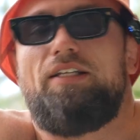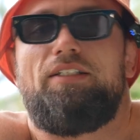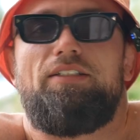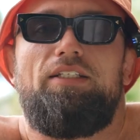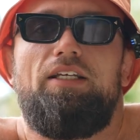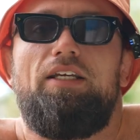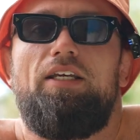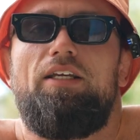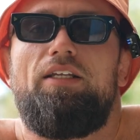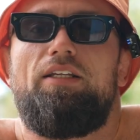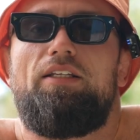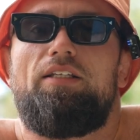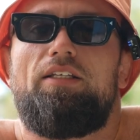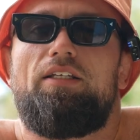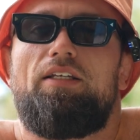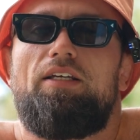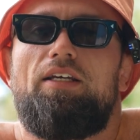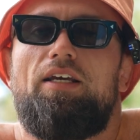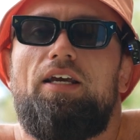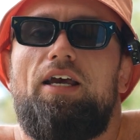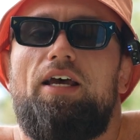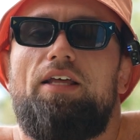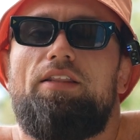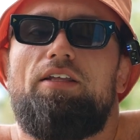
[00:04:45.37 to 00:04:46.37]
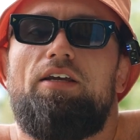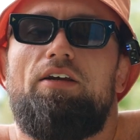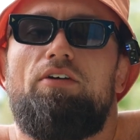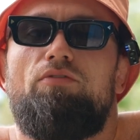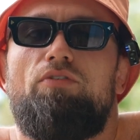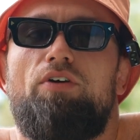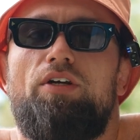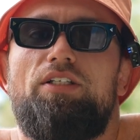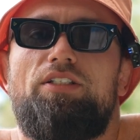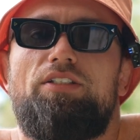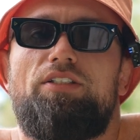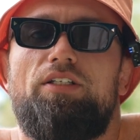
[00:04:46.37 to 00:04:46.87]
did at their
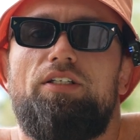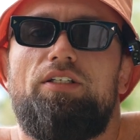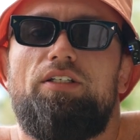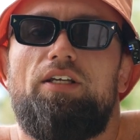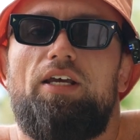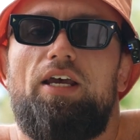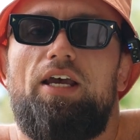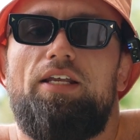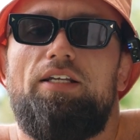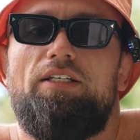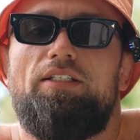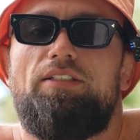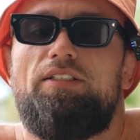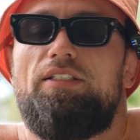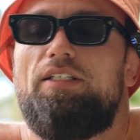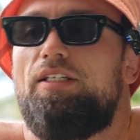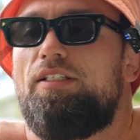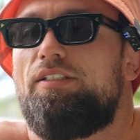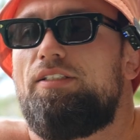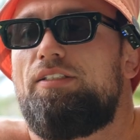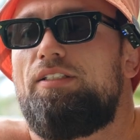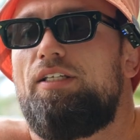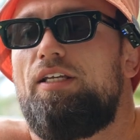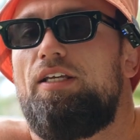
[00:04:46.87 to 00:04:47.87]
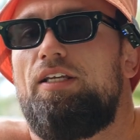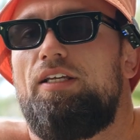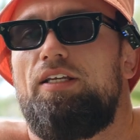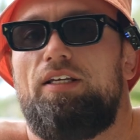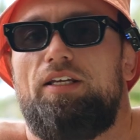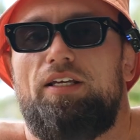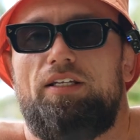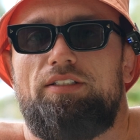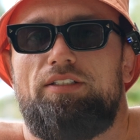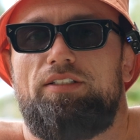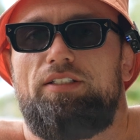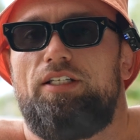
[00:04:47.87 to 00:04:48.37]
recent
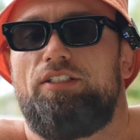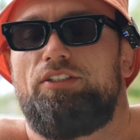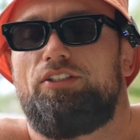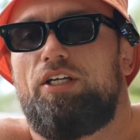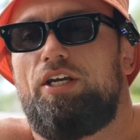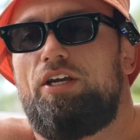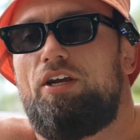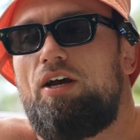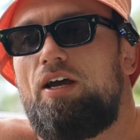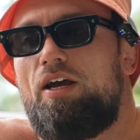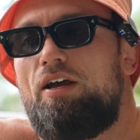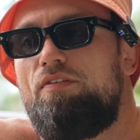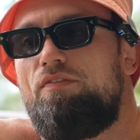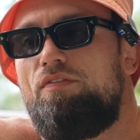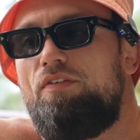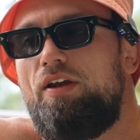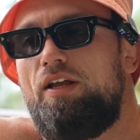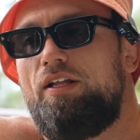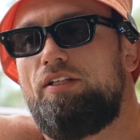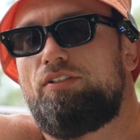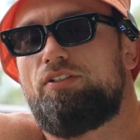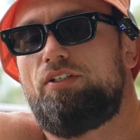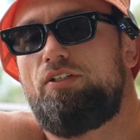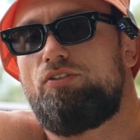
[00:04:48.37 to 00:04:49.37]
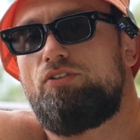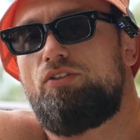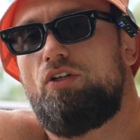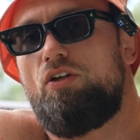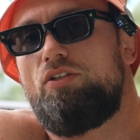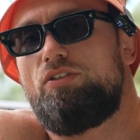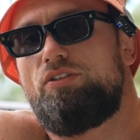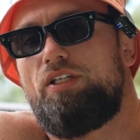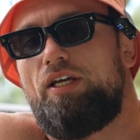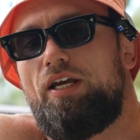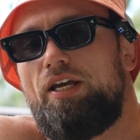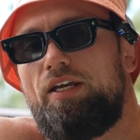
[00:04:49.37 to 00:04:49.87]
ADCC and CJI event. So
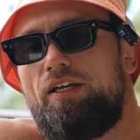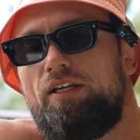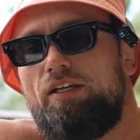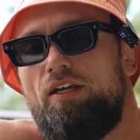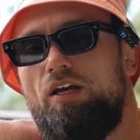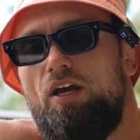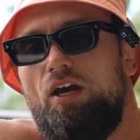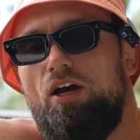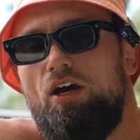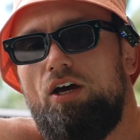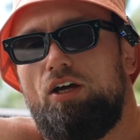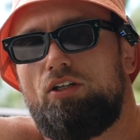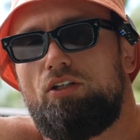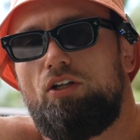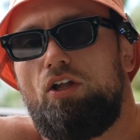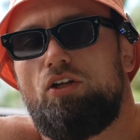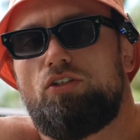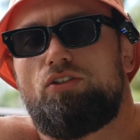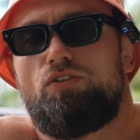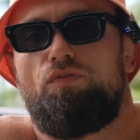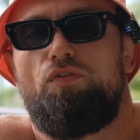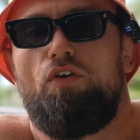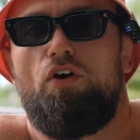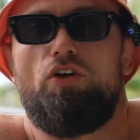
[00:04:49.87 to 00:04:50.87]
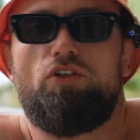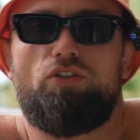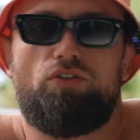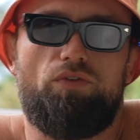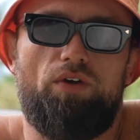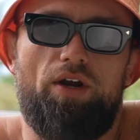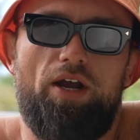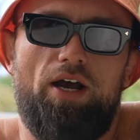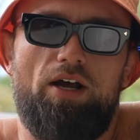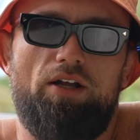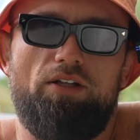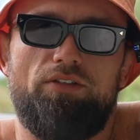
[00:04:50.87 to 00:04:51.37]
Dante lost first
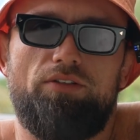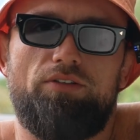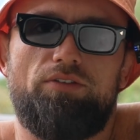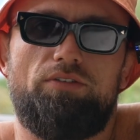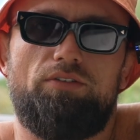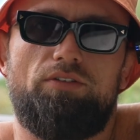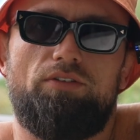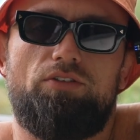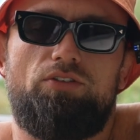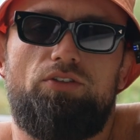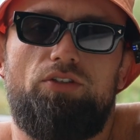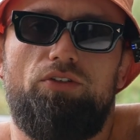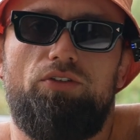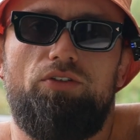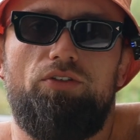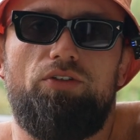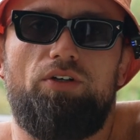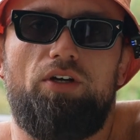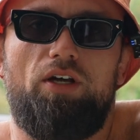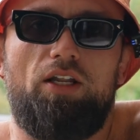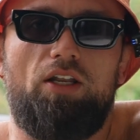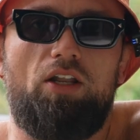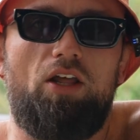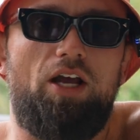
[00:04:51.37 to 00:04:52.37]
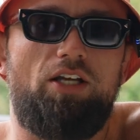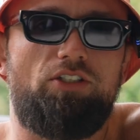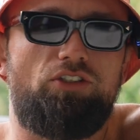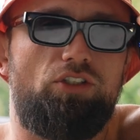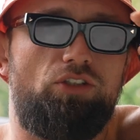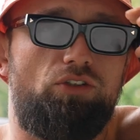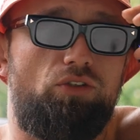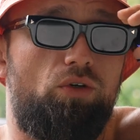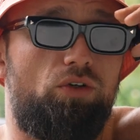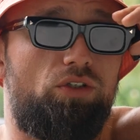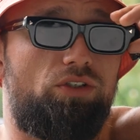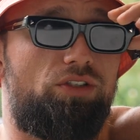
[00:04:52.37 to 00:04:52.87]
round to Elijah
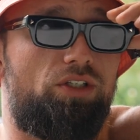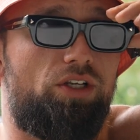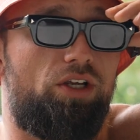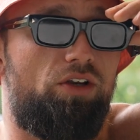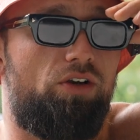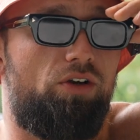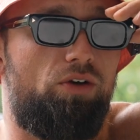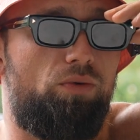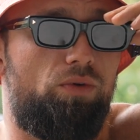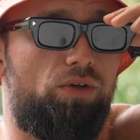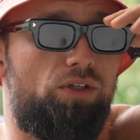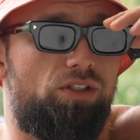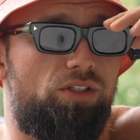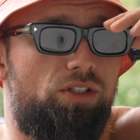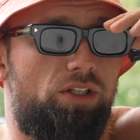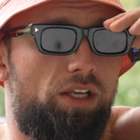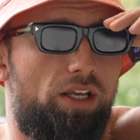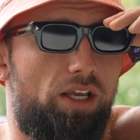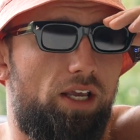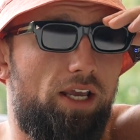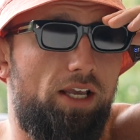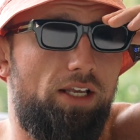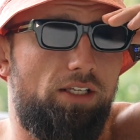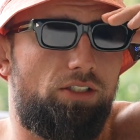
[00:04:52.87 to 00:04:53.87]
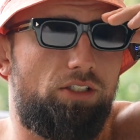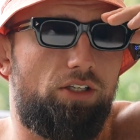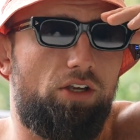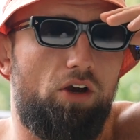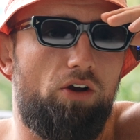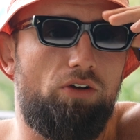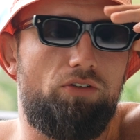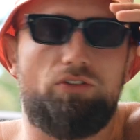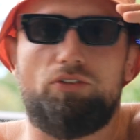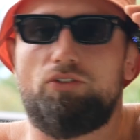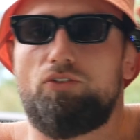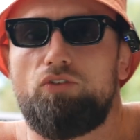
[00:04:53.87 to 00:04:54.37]
Dorsey, who was the East
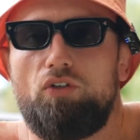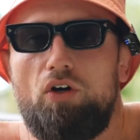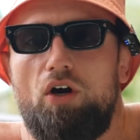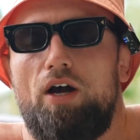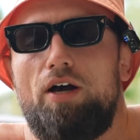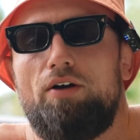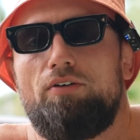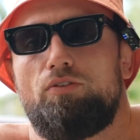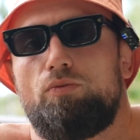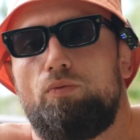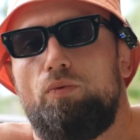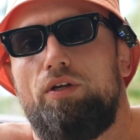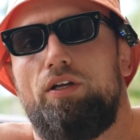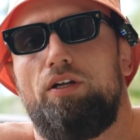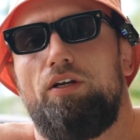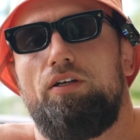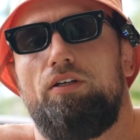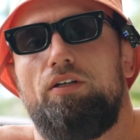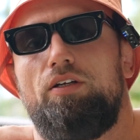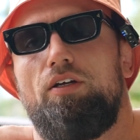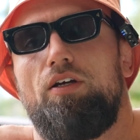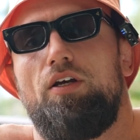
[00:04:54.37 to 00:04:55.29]
Coast Trials winner,